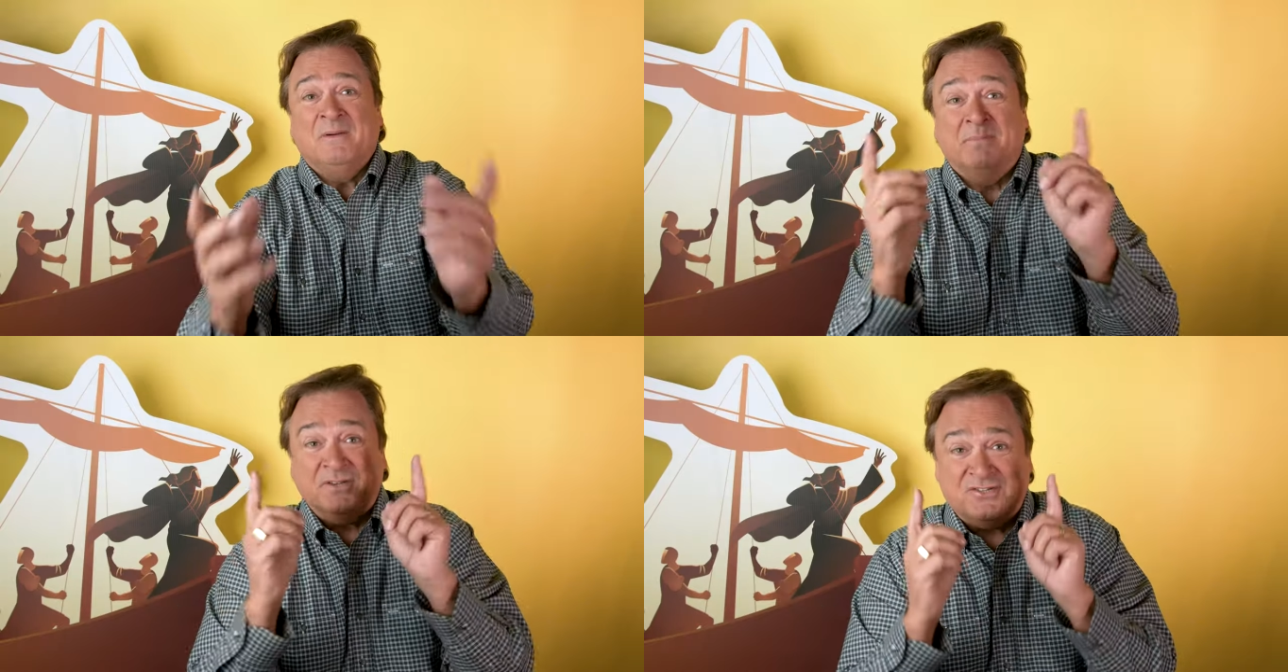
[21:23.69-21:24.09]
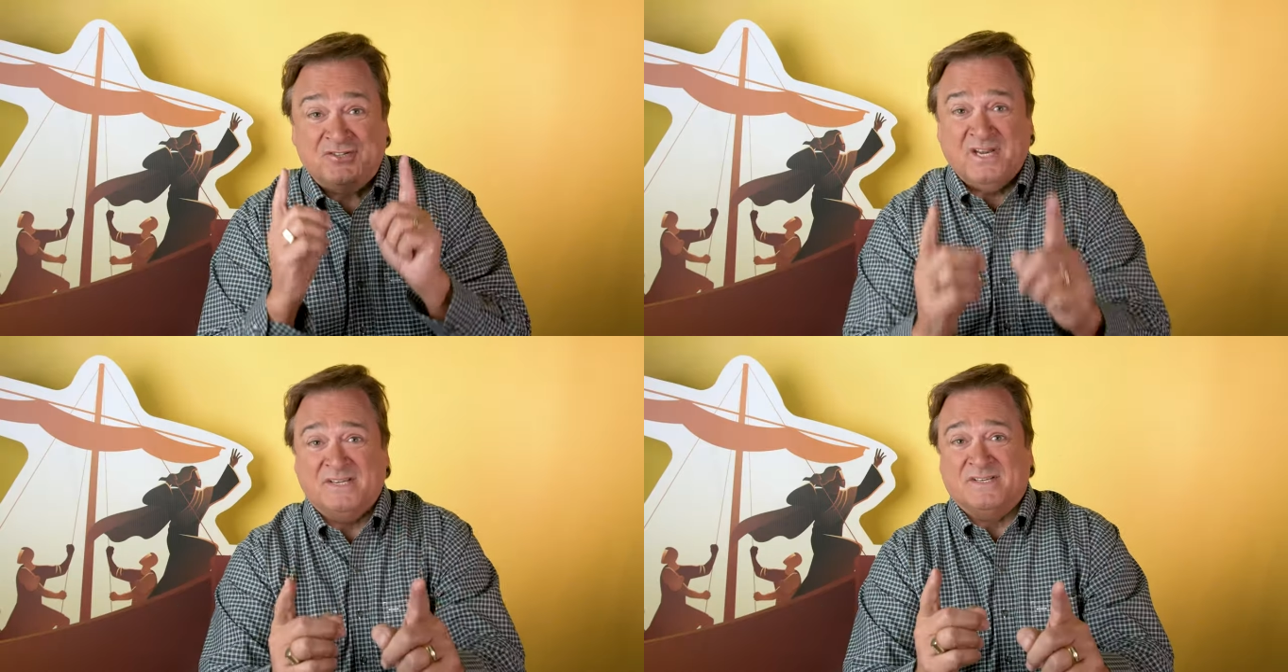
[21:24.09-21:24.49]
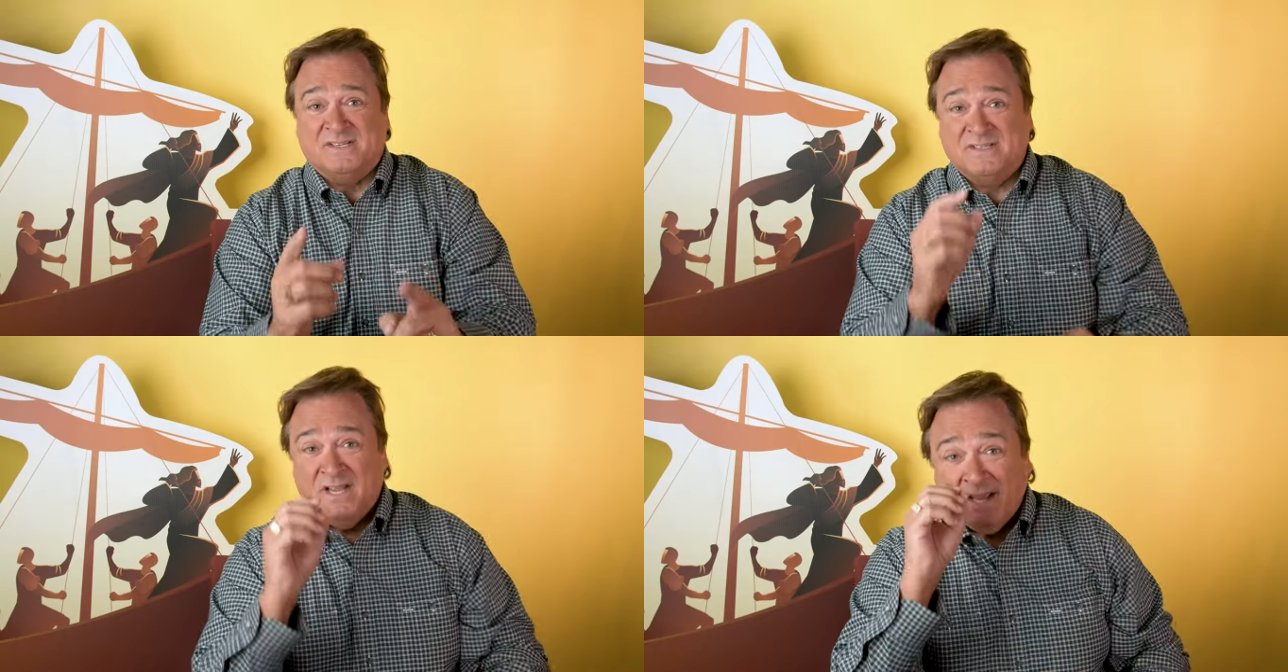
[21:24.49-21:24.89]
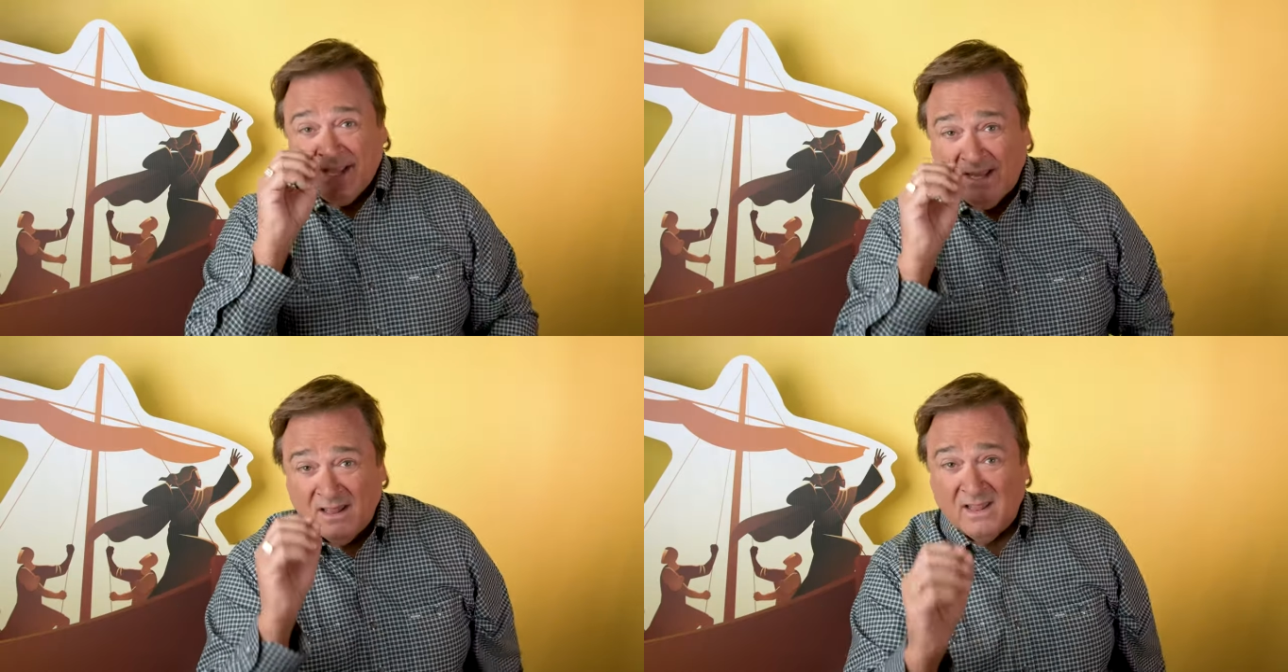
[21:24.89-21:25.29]
but Jesus,
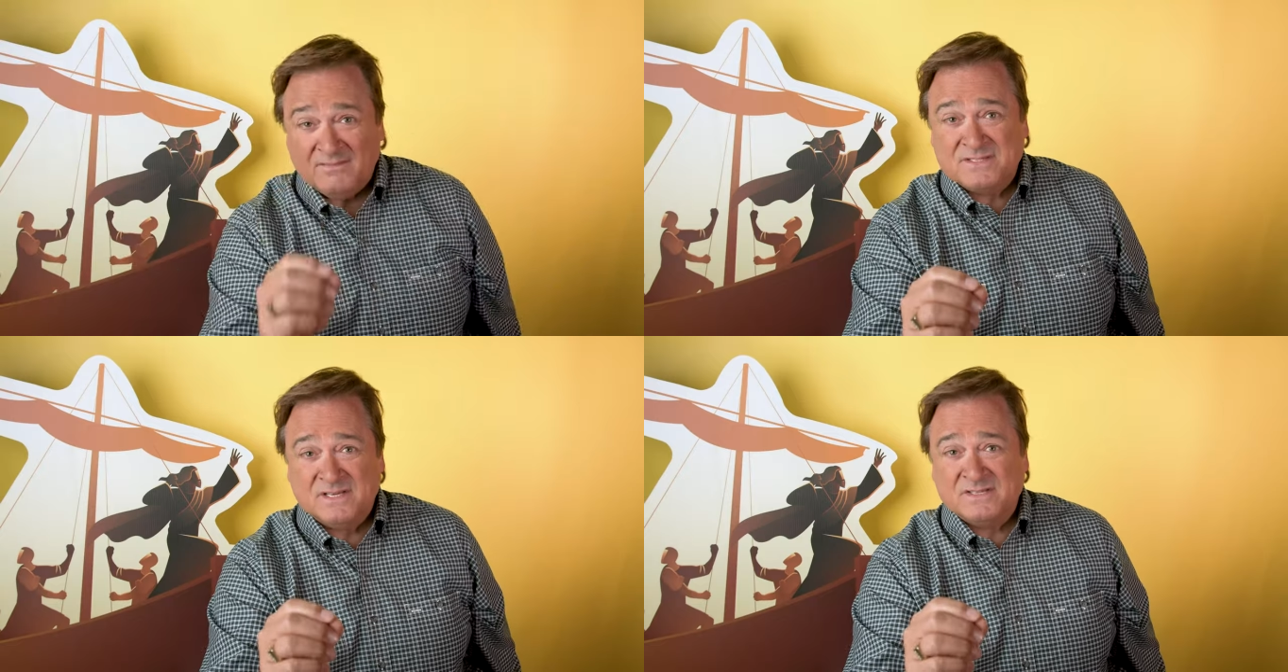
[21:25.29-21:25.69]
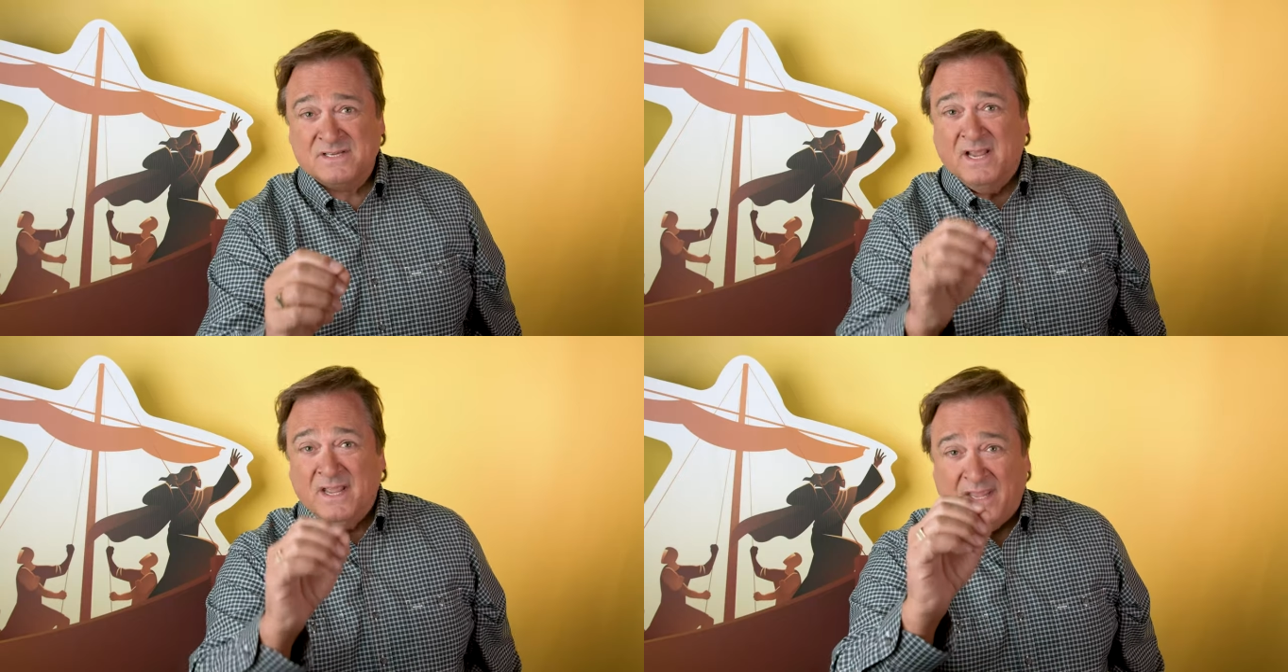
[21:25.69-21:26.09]
he loves us,